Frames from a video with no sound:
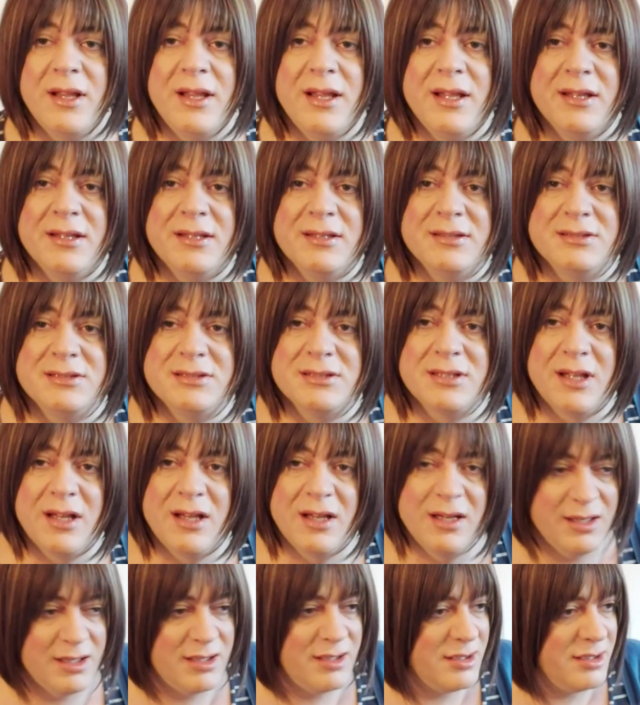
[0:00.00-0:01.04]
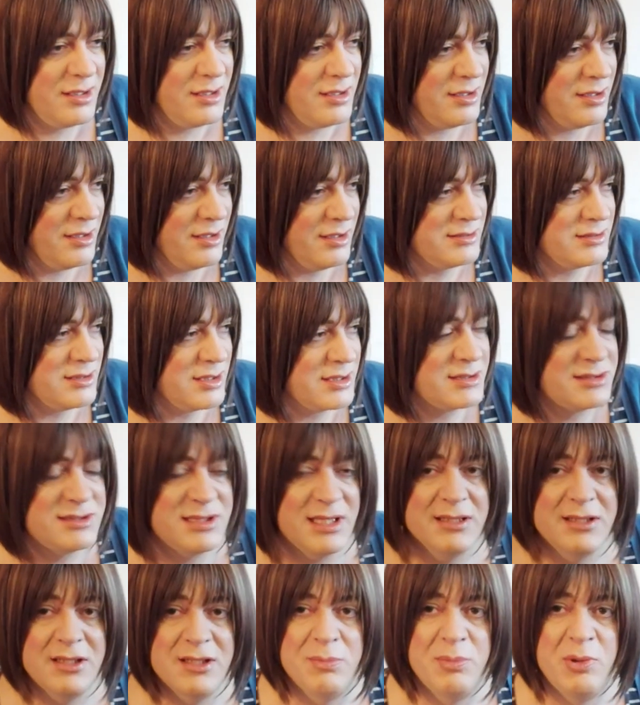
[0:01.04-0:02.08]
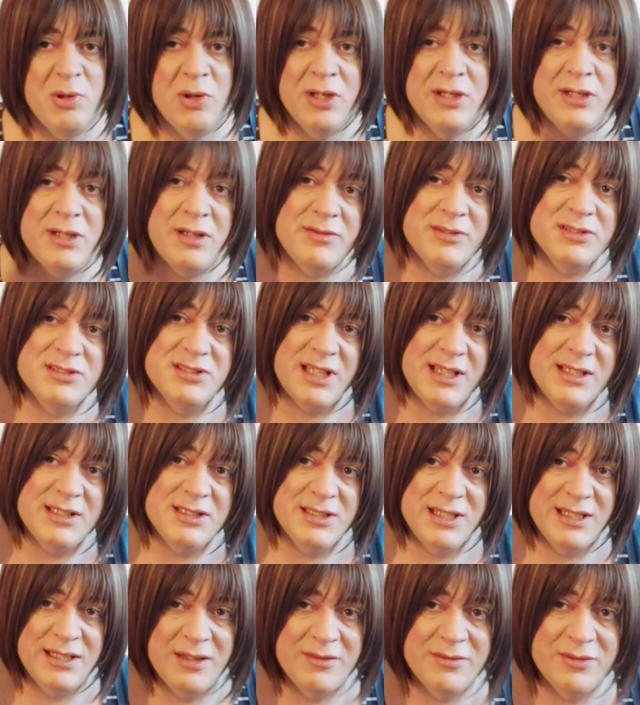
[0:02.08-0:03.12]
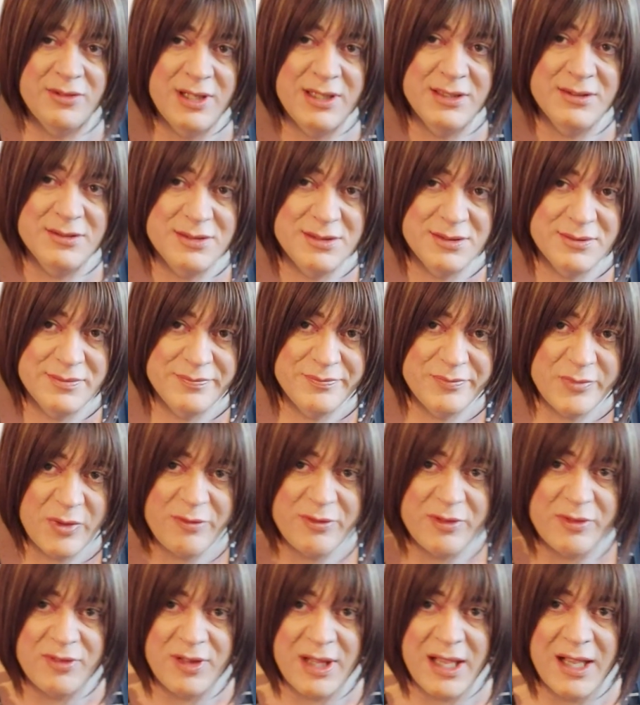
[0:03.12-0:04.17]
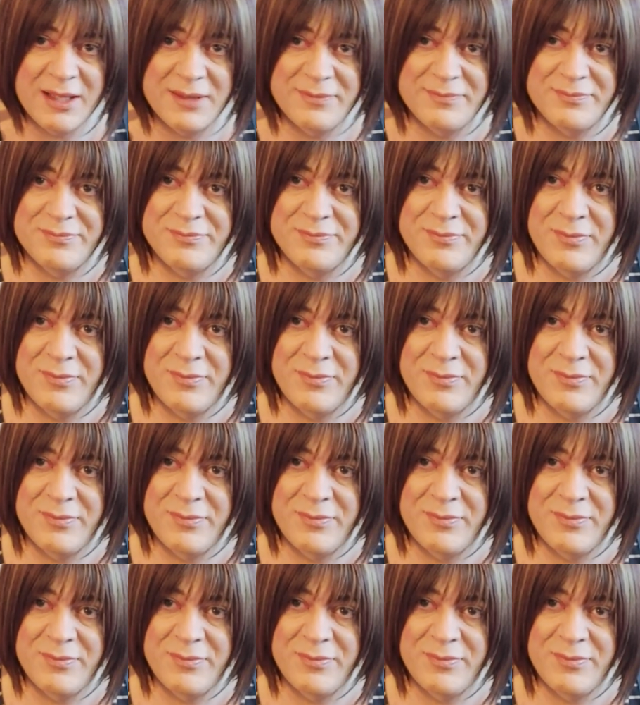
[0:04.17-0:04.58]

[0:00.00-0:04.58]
is like I said, going to put another station at the other end of the flat,